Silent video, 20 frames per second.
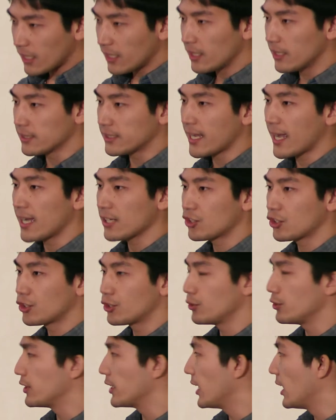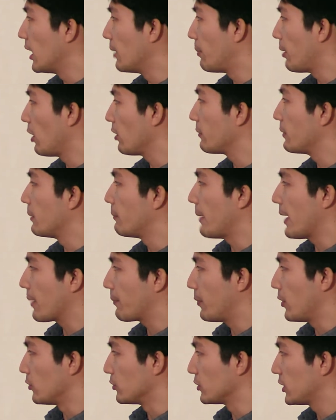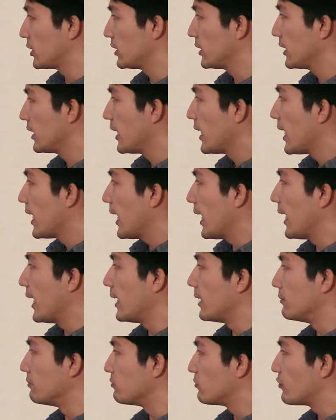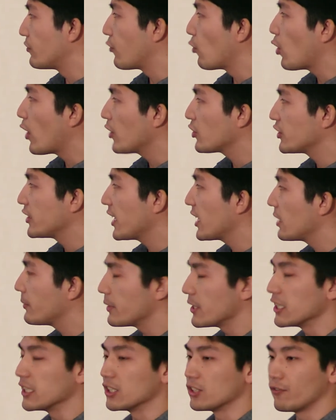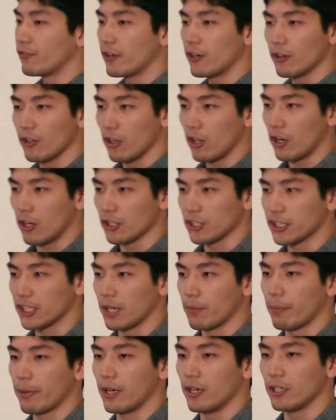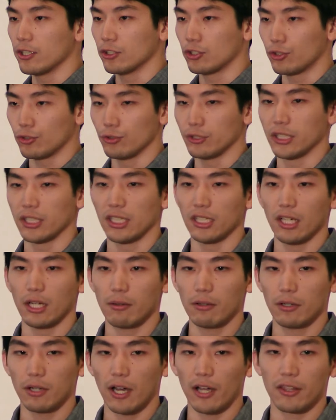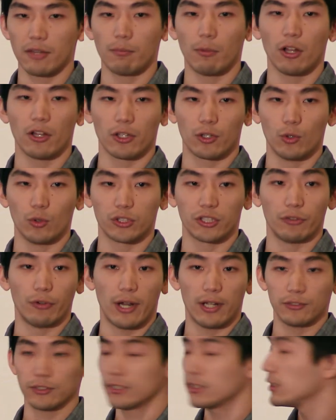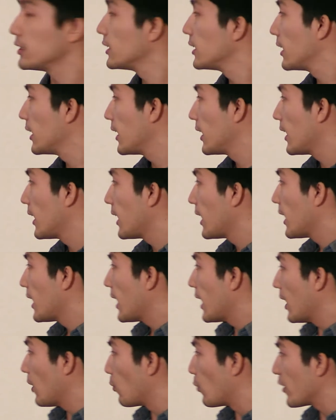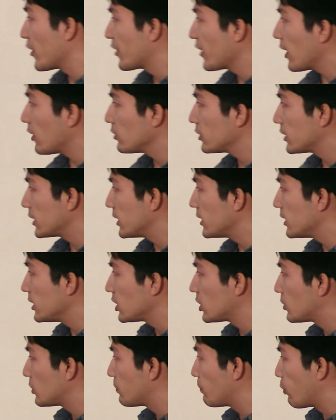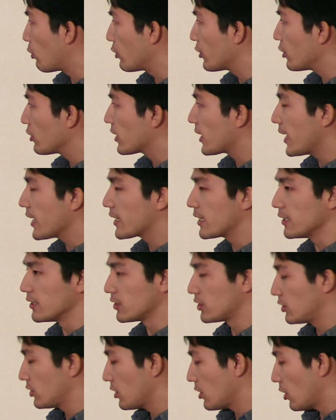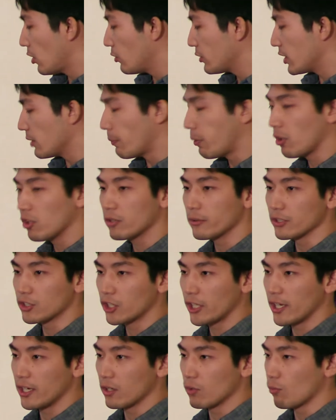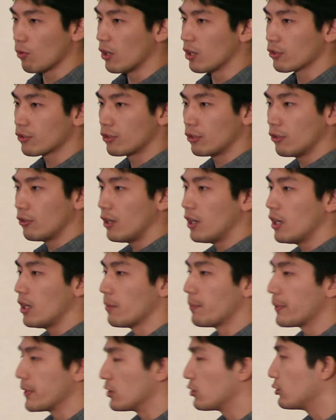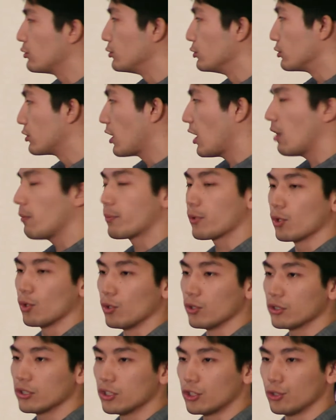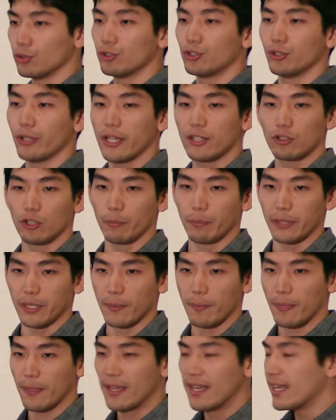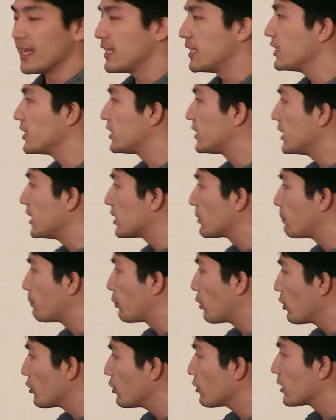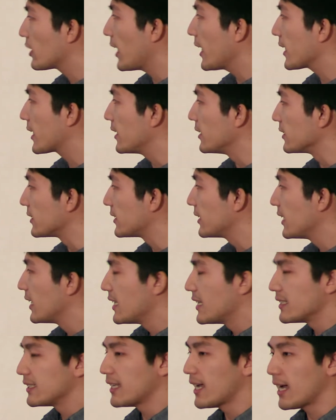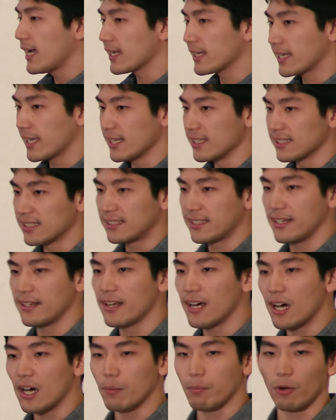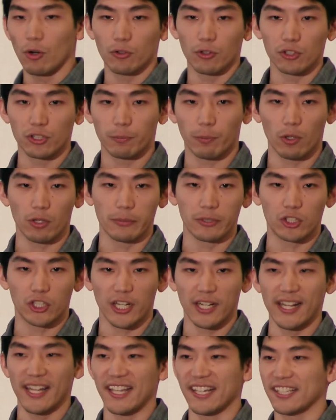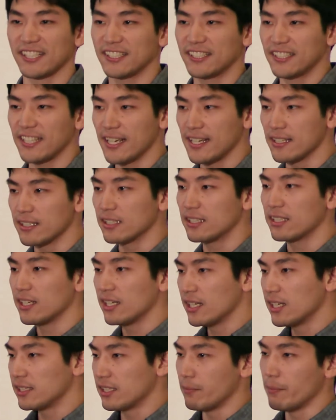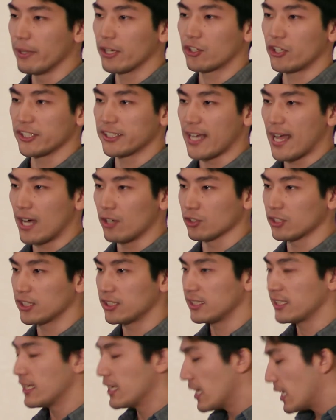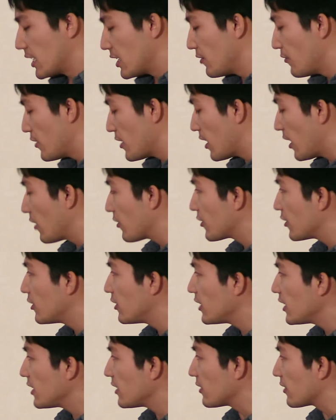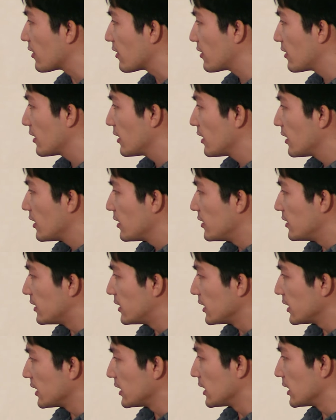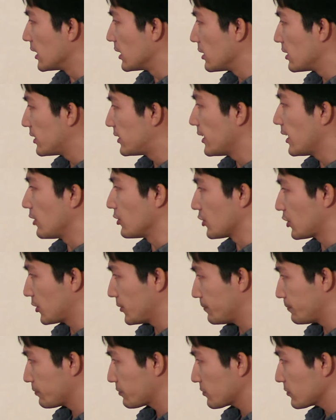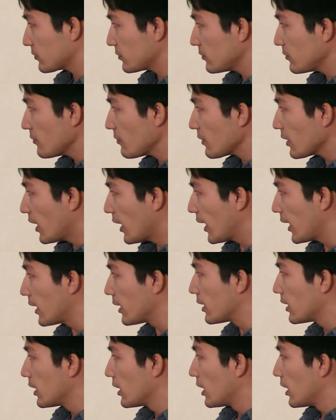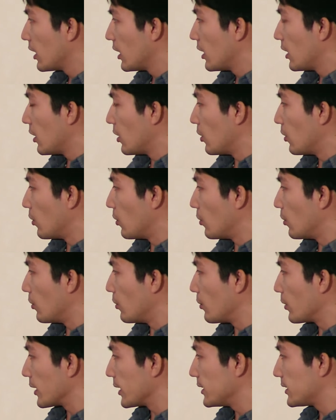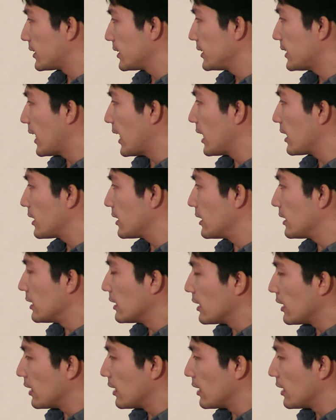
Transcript: attach to the polymer backbones. And 400 nanometers is very large comparing to the other molecules around. And without these proteoglycans, all the polymer chain will curl up into globule due to entropy. It is this proteoglycans that can stand up all those polymer chain and extend the matrix out, even underneath the cells. And we can see that